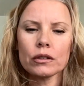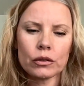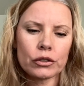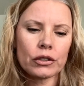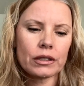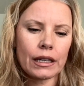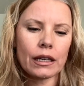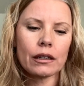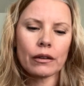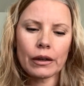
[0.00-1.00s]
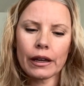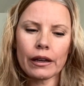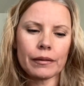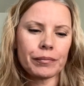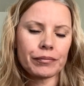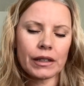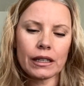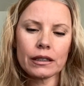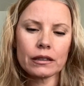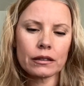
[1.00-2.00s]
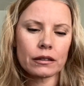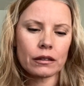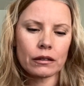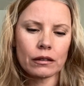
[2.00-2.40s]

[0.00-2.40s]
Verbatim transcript: So it's just saying, okay, it is,